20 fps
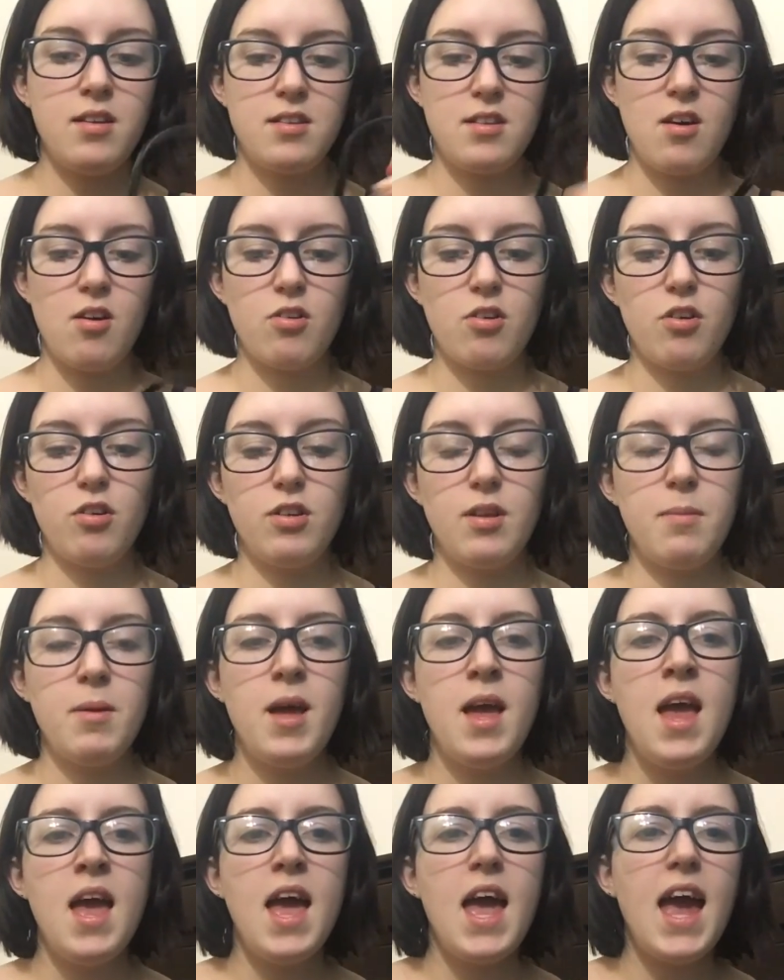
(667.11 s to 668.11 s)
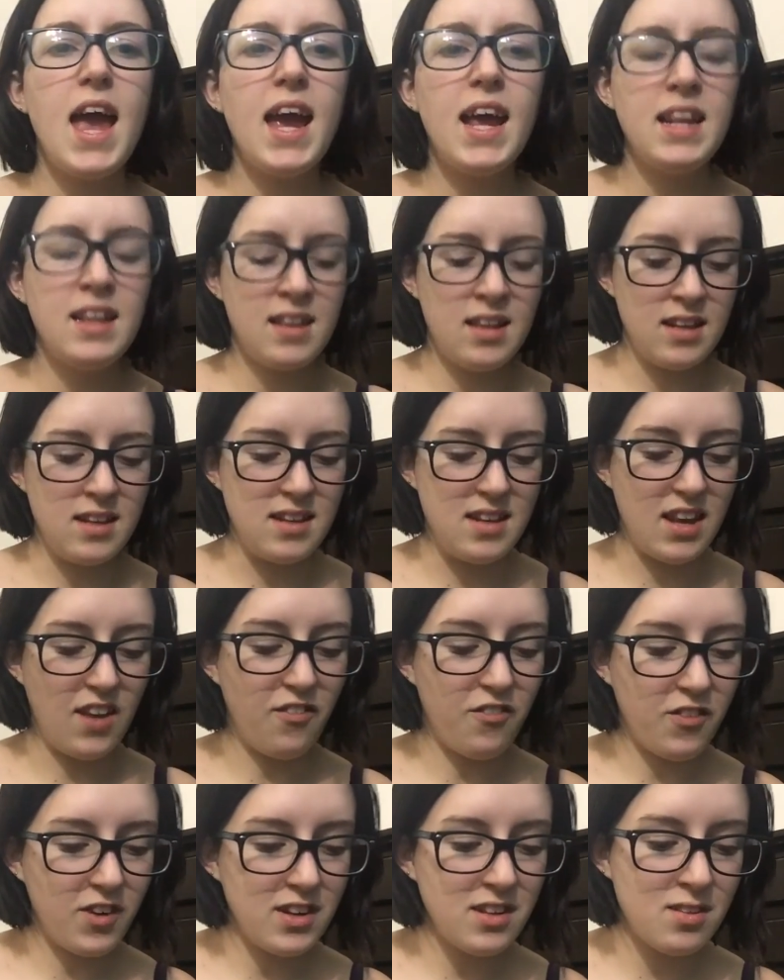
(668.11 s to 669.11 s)
It's all curled up. And the
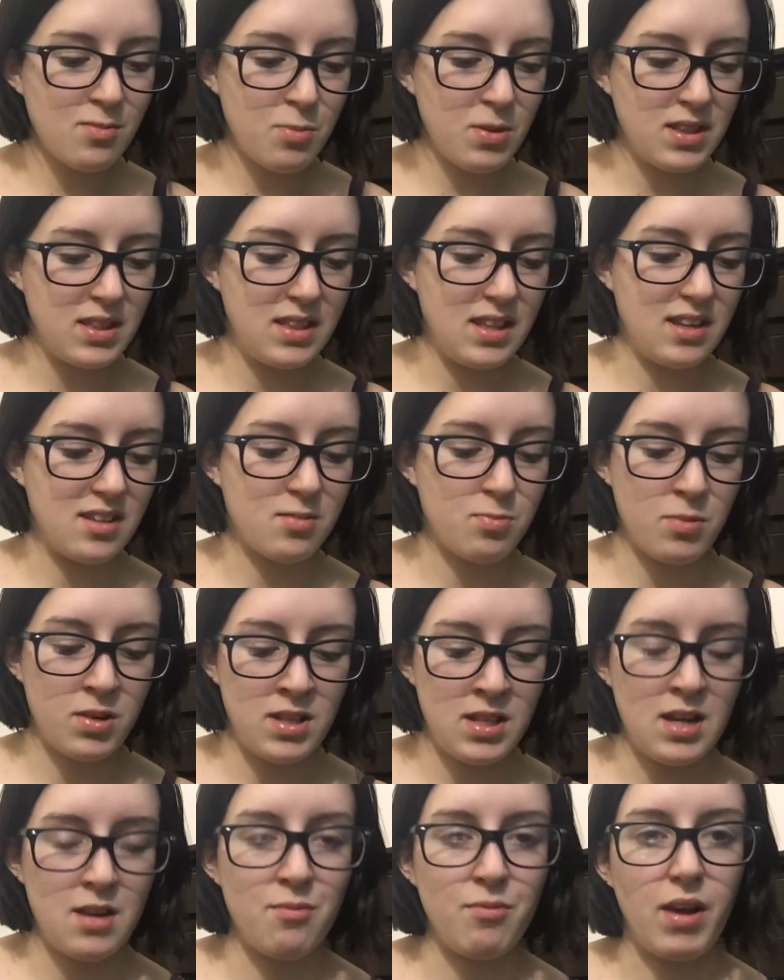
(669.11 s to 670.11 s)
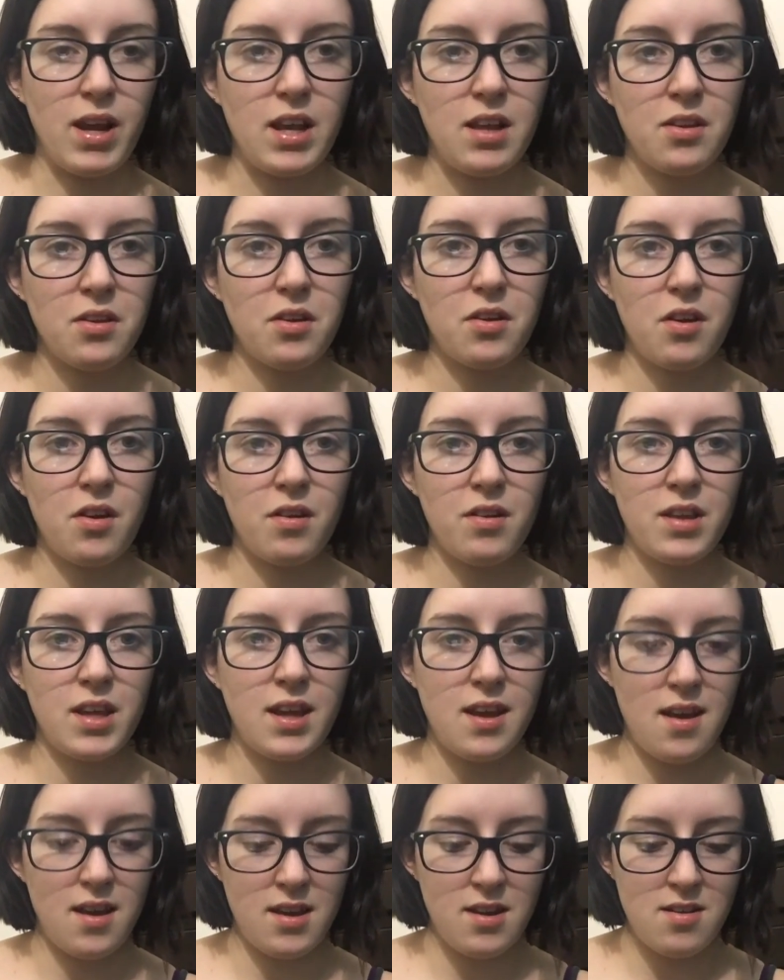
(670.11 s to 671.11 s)
difference with this one than a regular
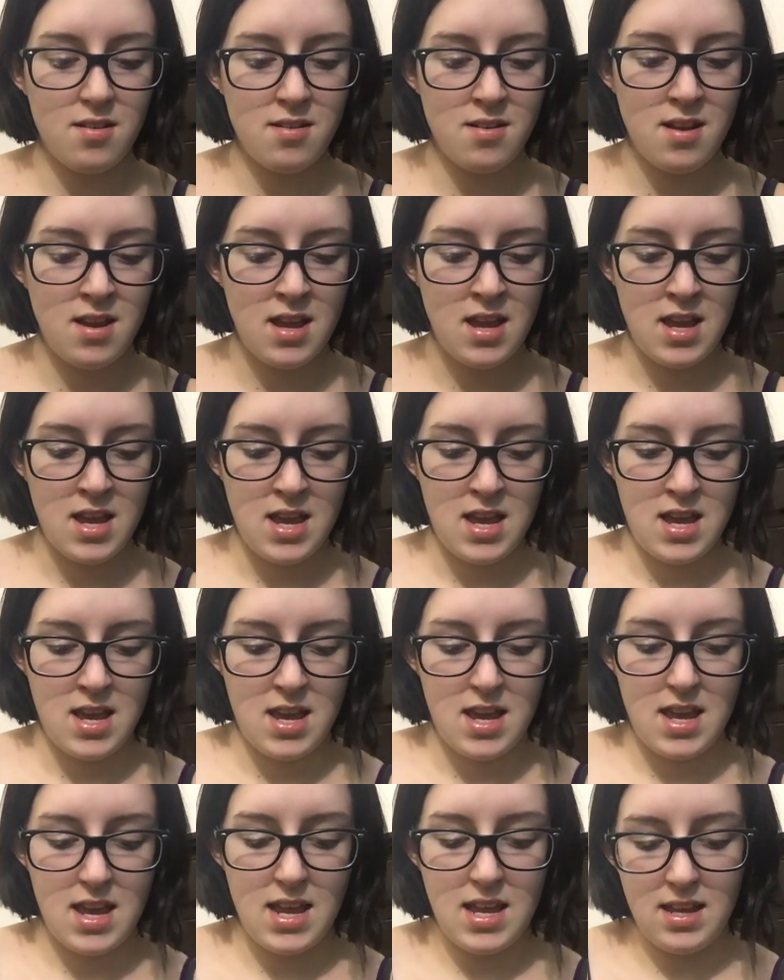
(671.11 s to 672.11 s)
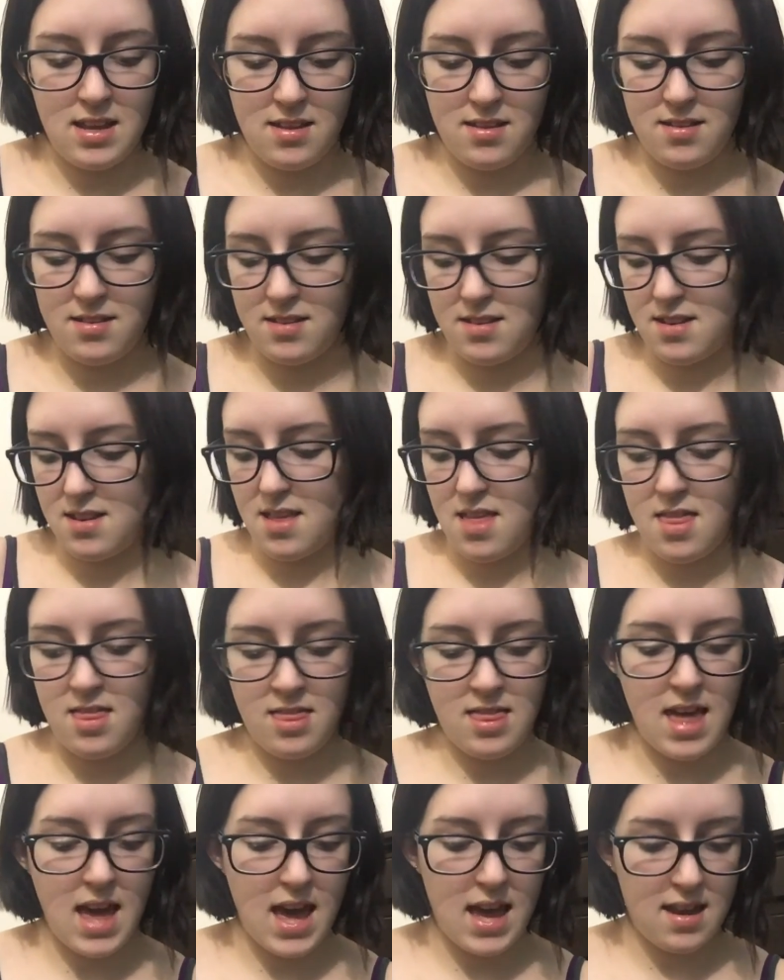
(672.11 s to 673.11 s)
curling iron is
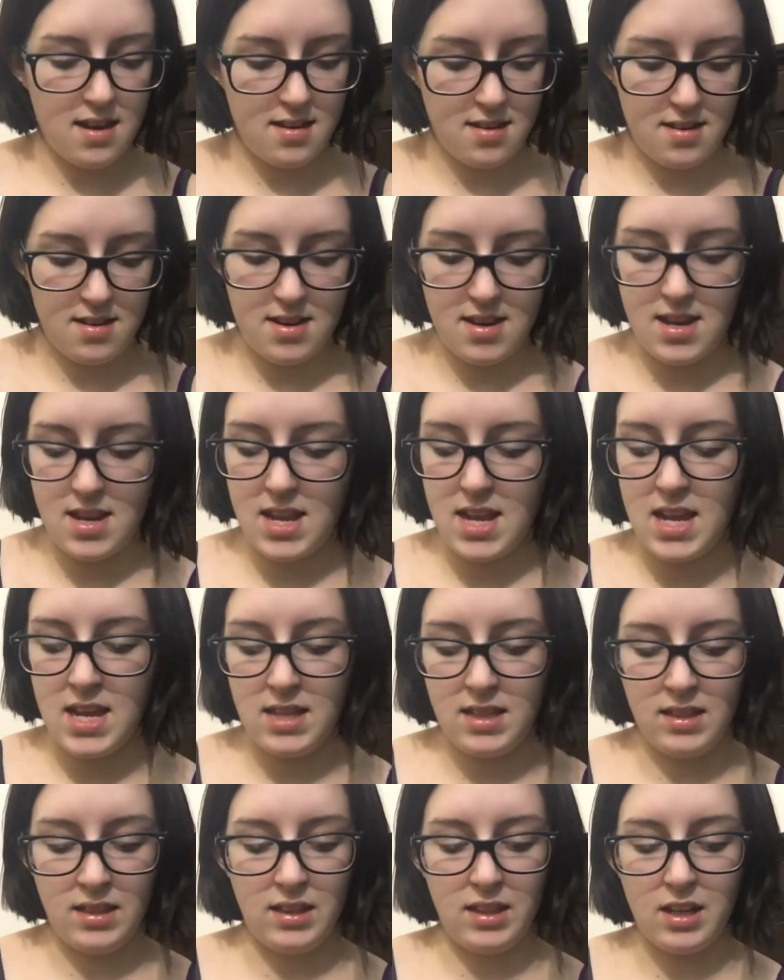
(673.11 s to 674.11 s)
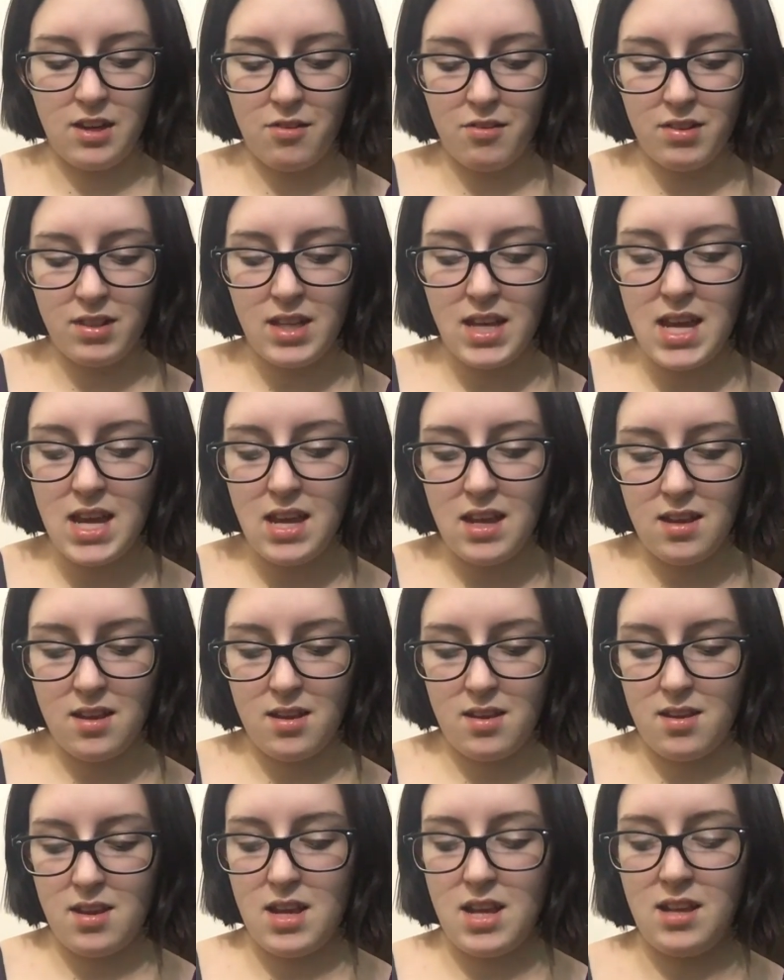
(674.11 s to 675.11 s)
that it literally
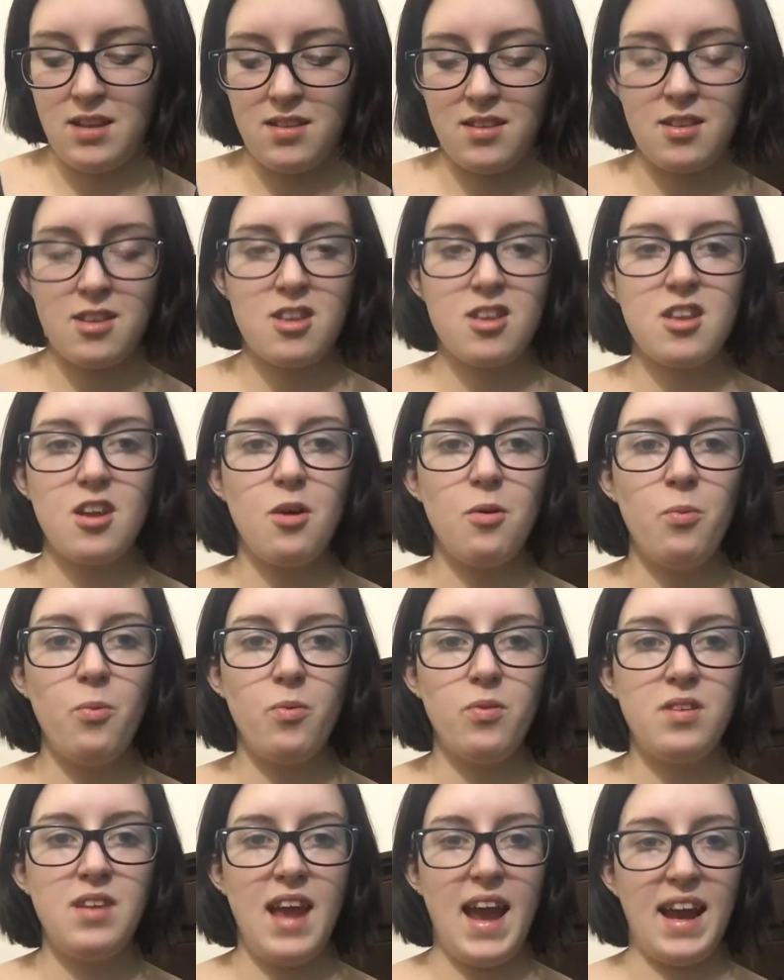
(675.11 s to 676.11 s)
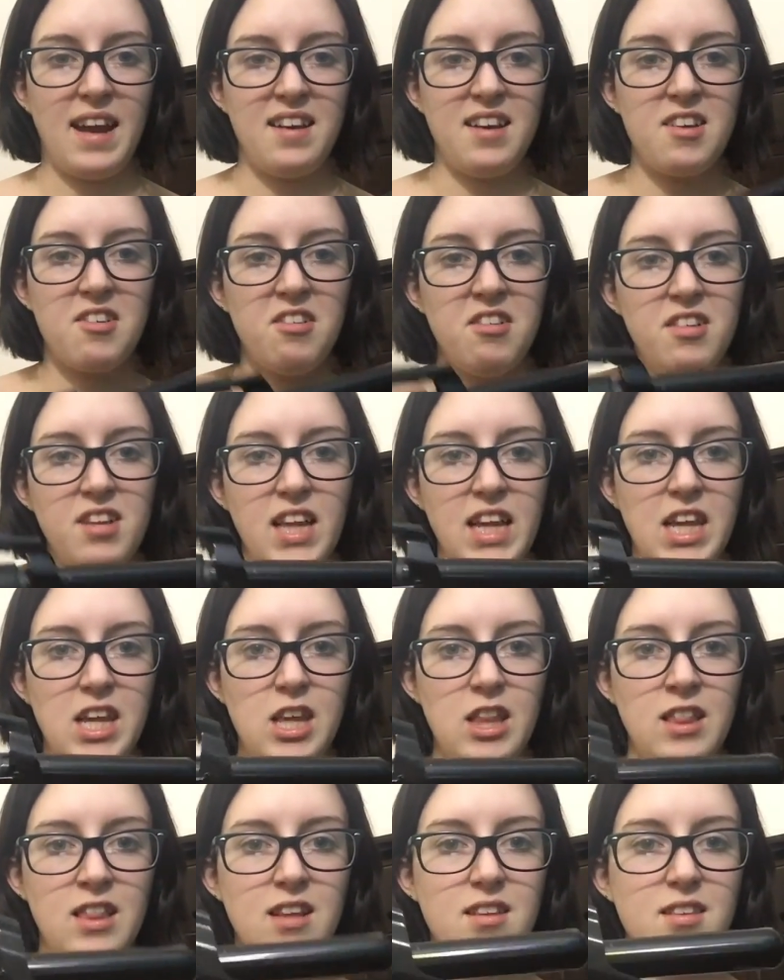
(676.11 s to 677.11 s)
is so technical. Like,
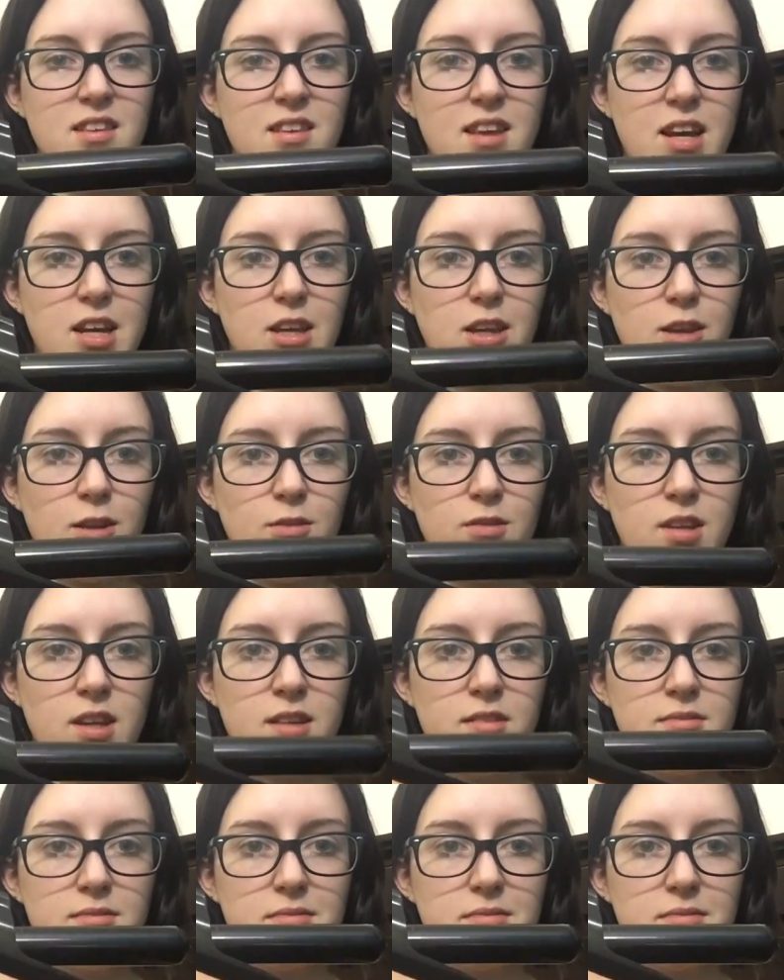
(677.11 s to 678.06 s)
this is how you use it.